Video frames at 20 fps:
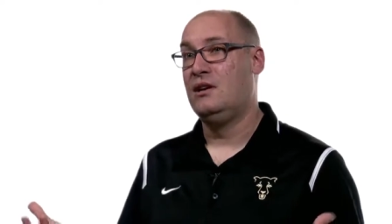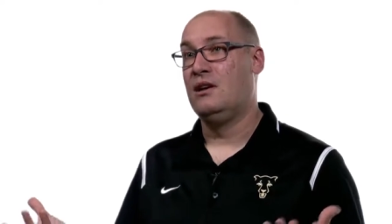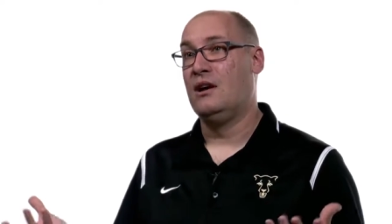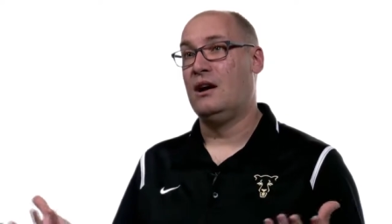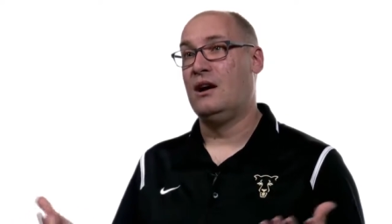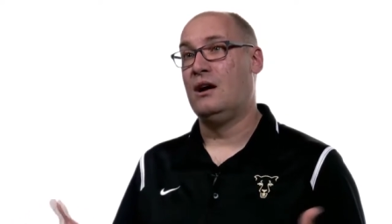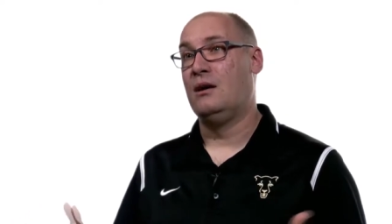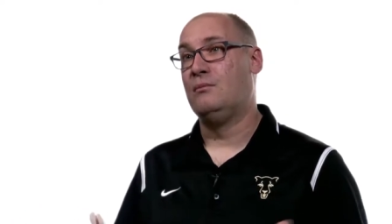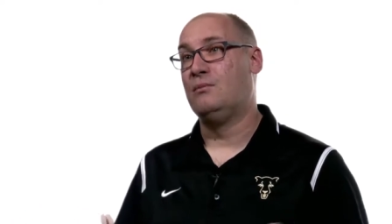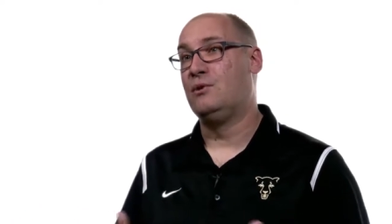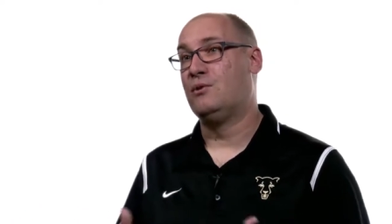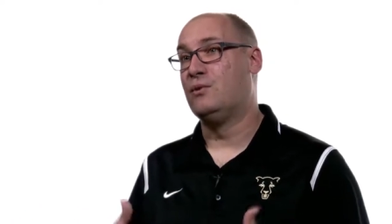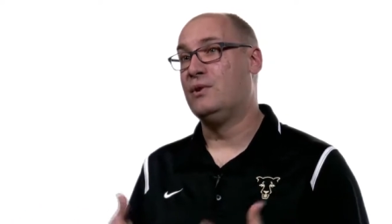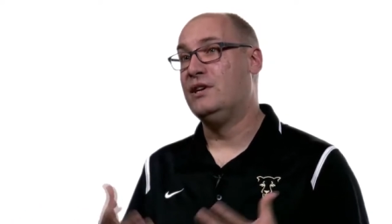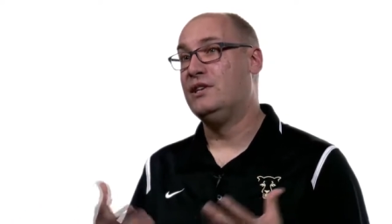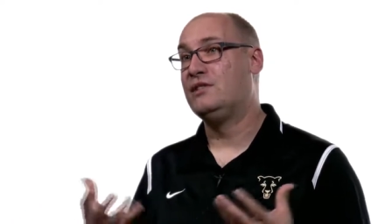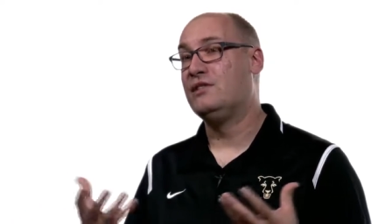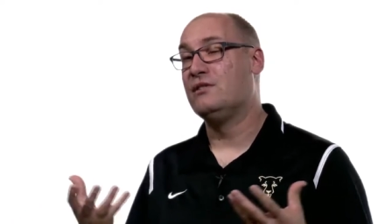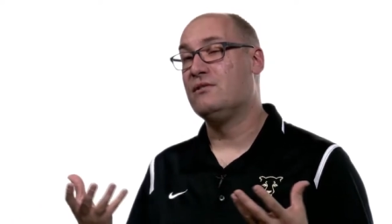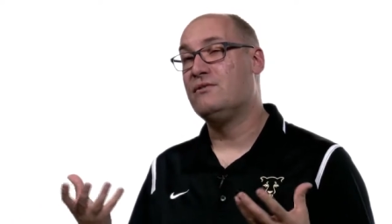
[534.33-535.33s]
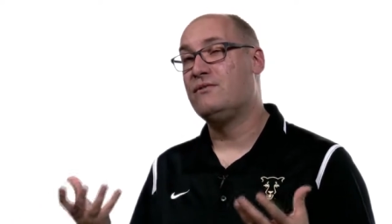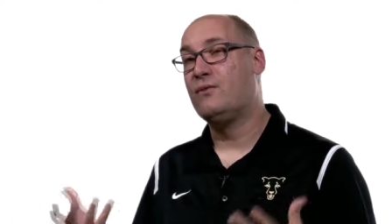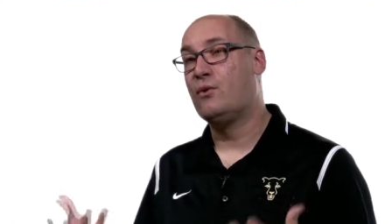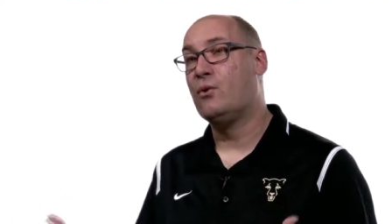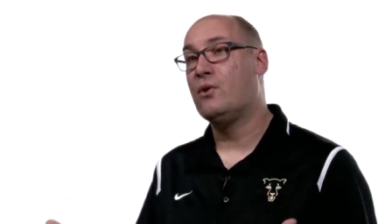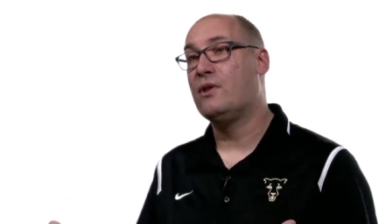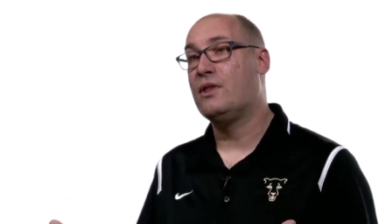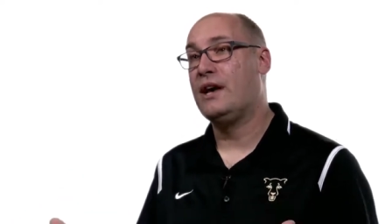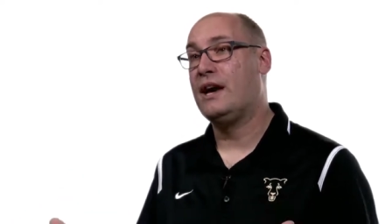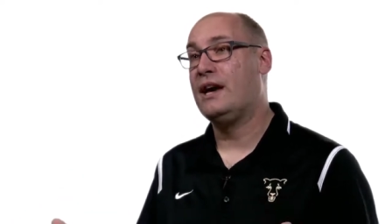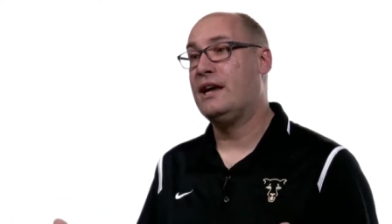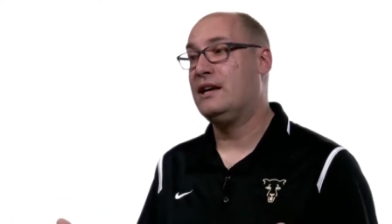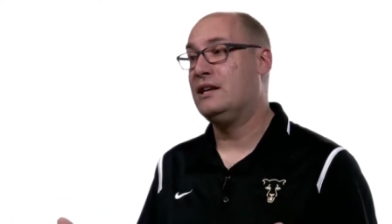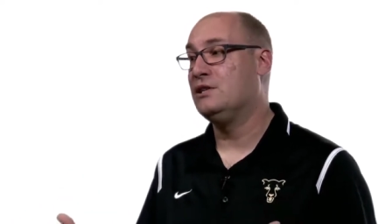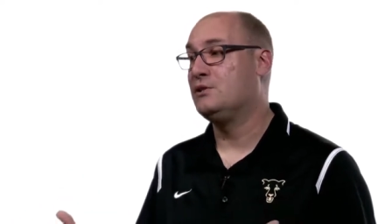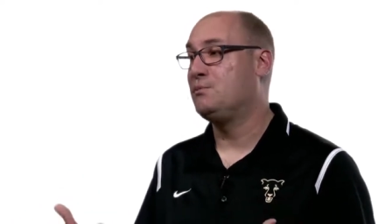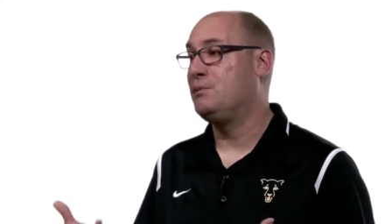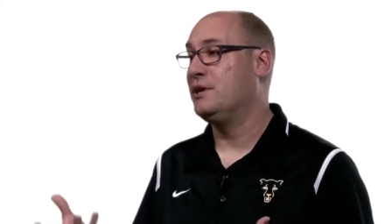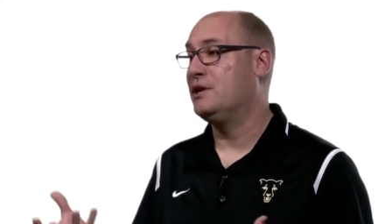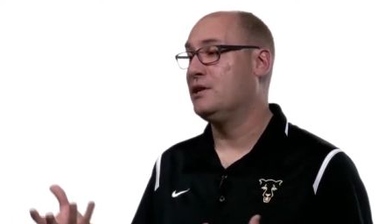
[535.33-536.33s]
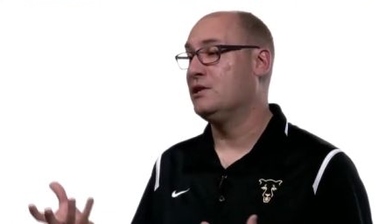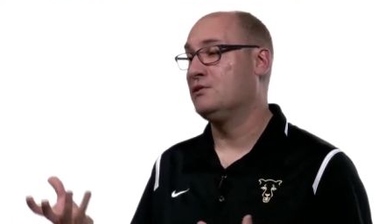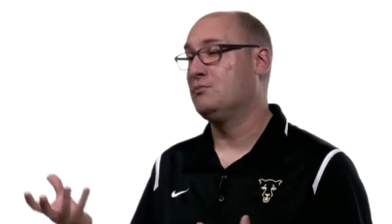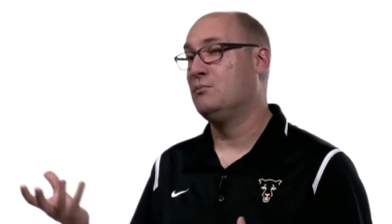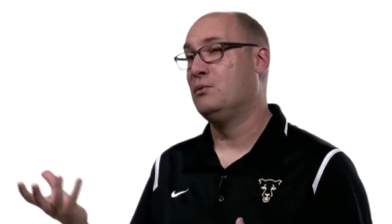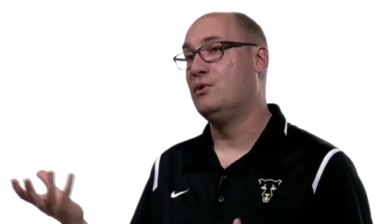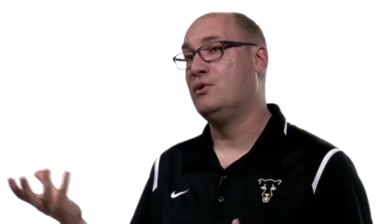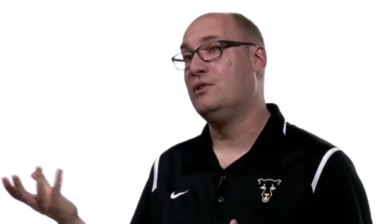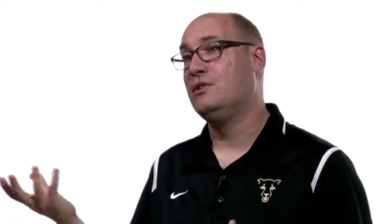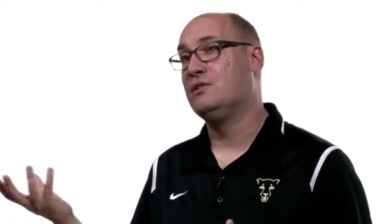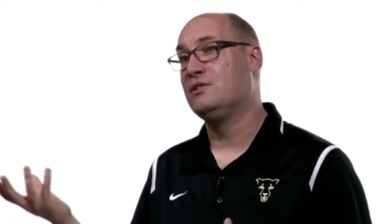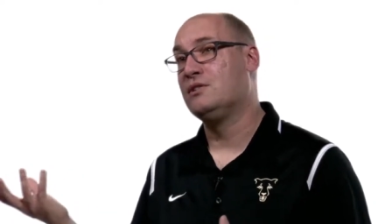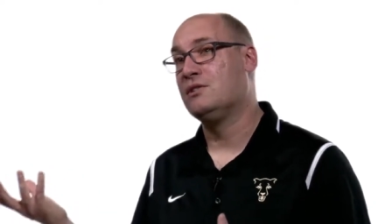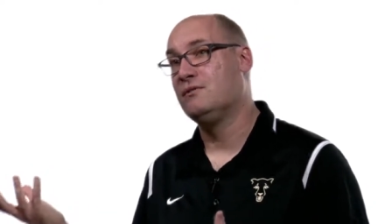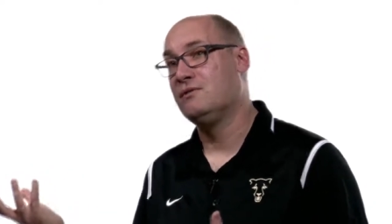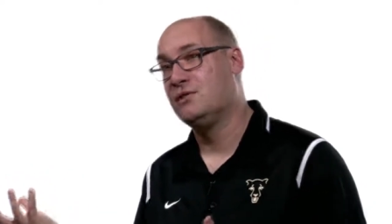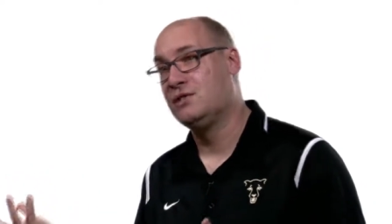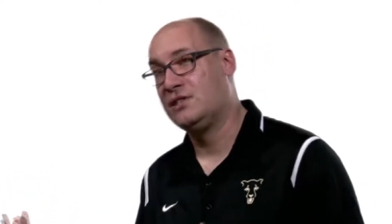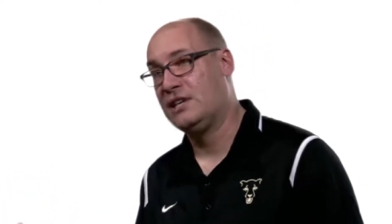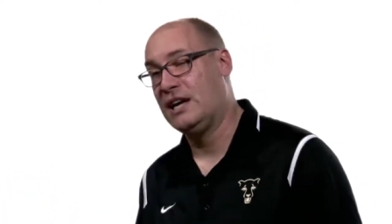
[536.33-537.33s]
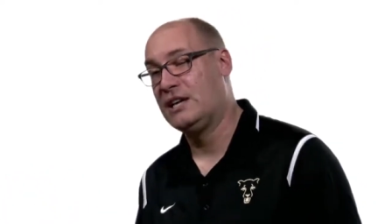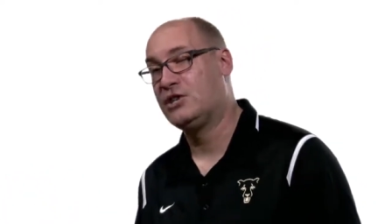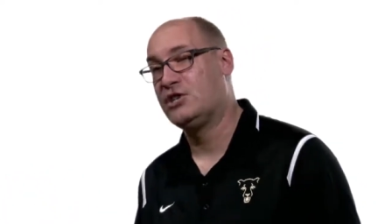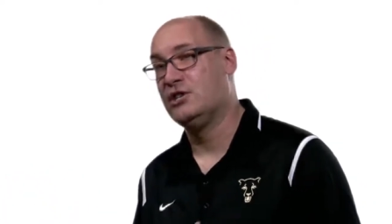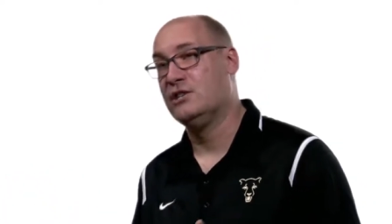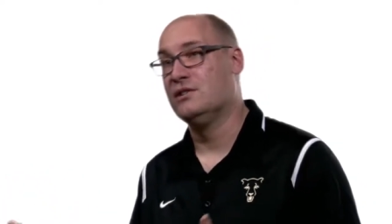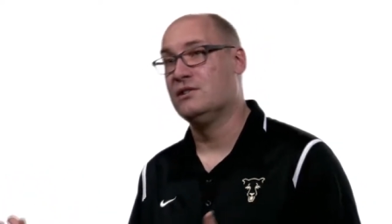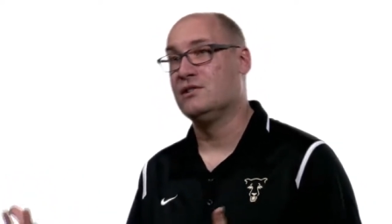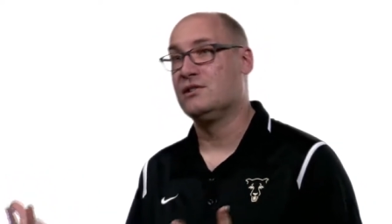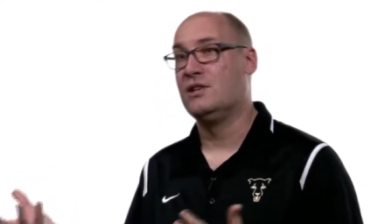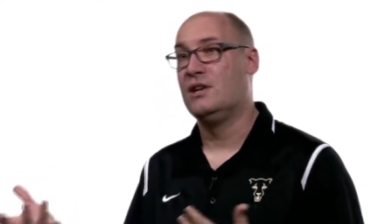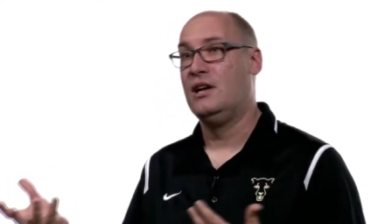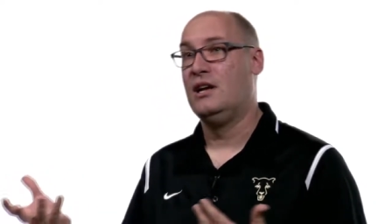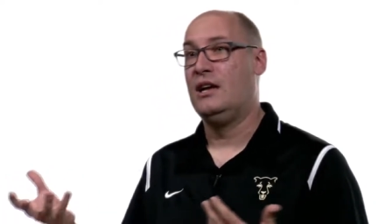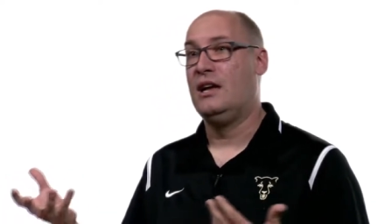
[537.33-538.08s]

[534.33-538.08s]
The reason for that is because millions of sessions.